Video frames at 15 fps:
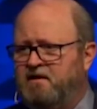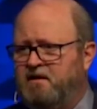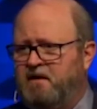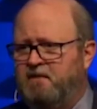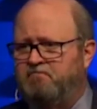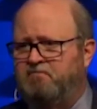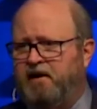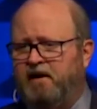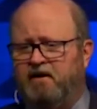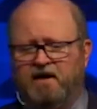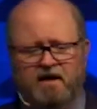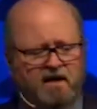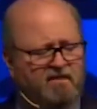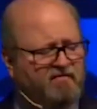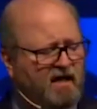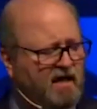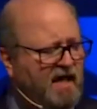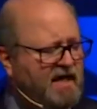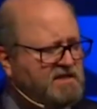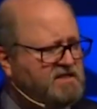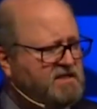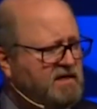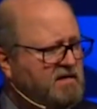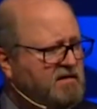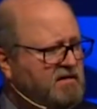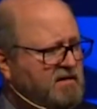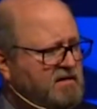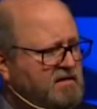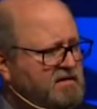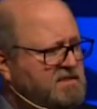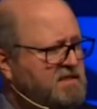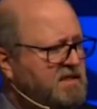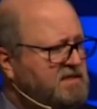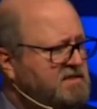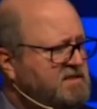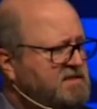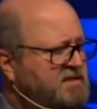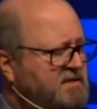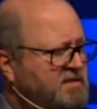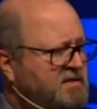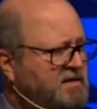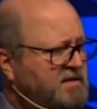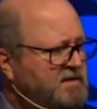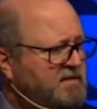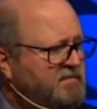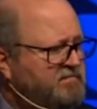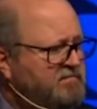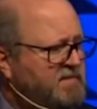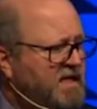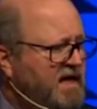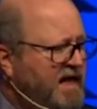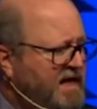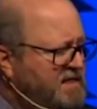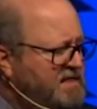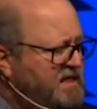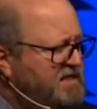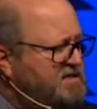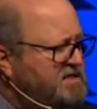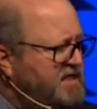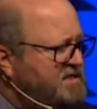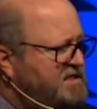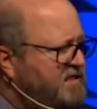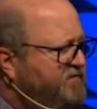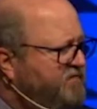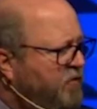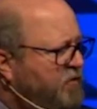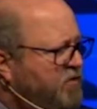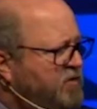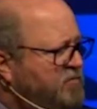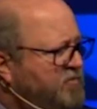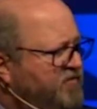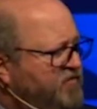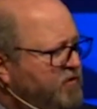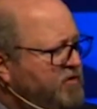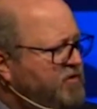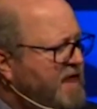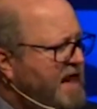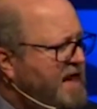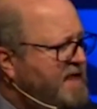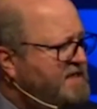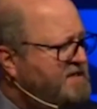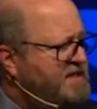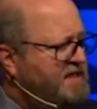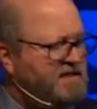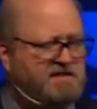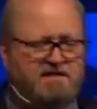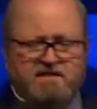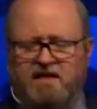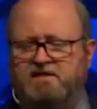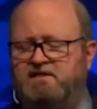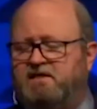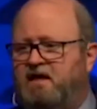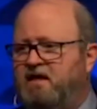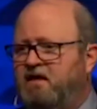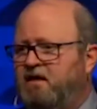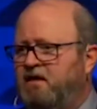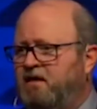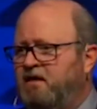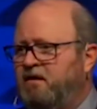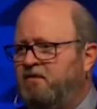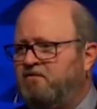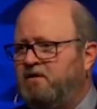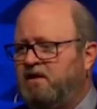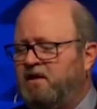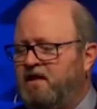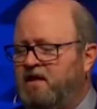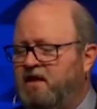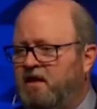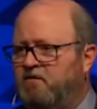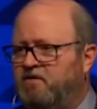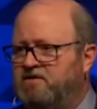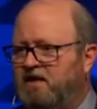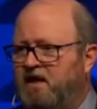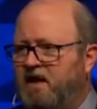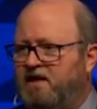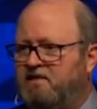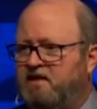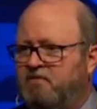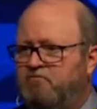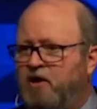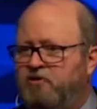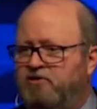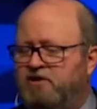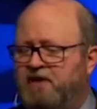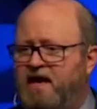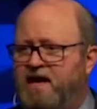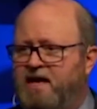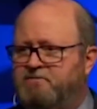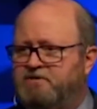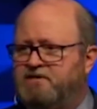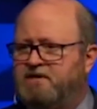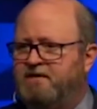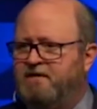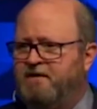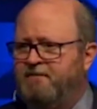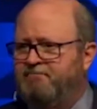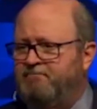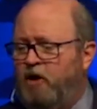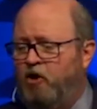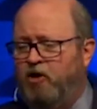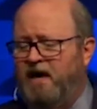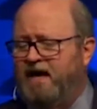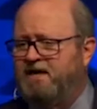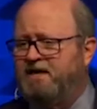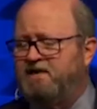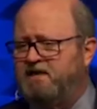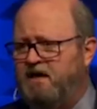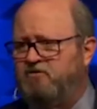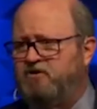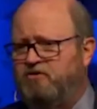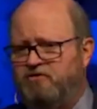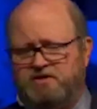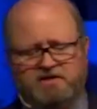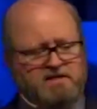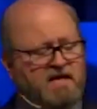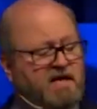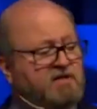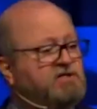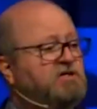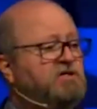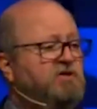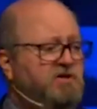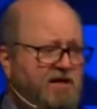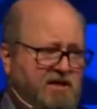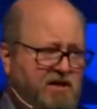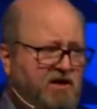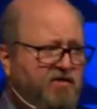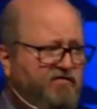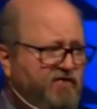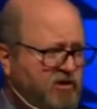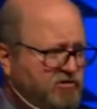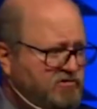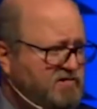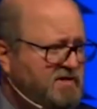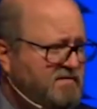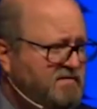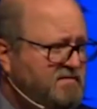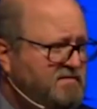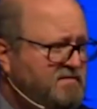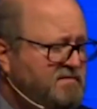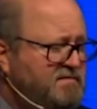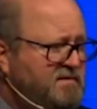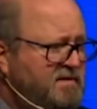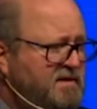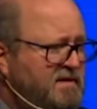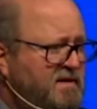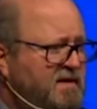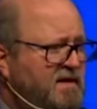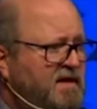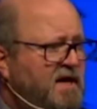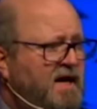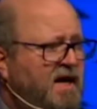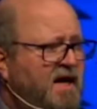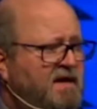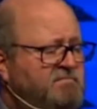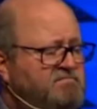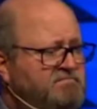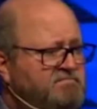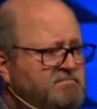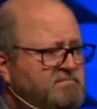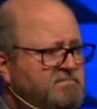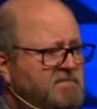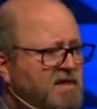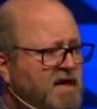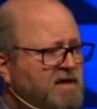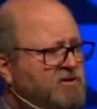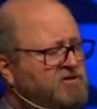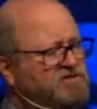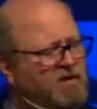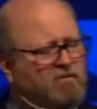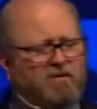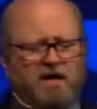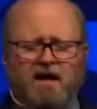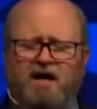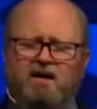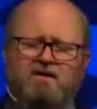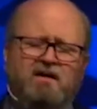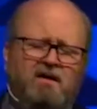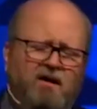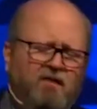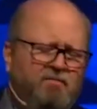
a period of election since 1864 and before that 1860, when Lincoln was elected both times. All I can tell you is this: you need to go vote. And you say, well, you know,